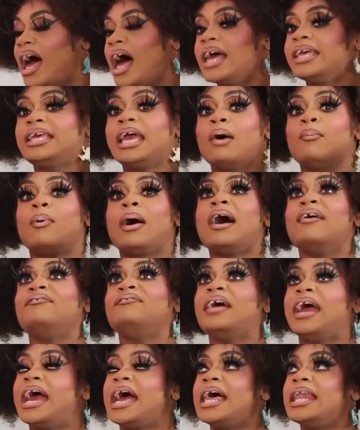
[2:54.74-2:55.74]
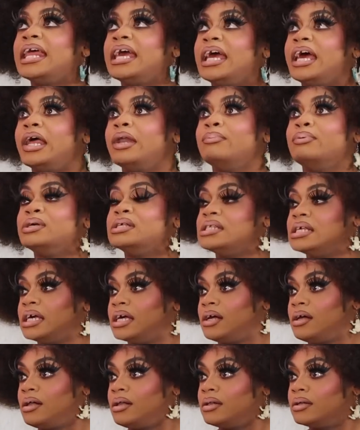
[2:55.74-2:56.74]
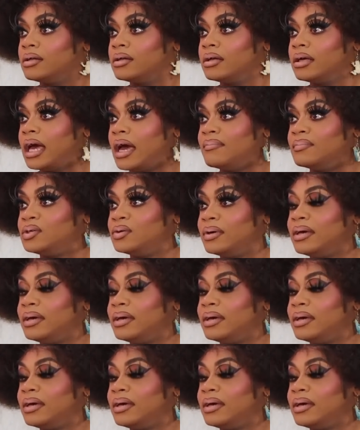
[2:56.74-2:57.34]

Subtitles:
Yeah, well, a fan in Brazil gave him to.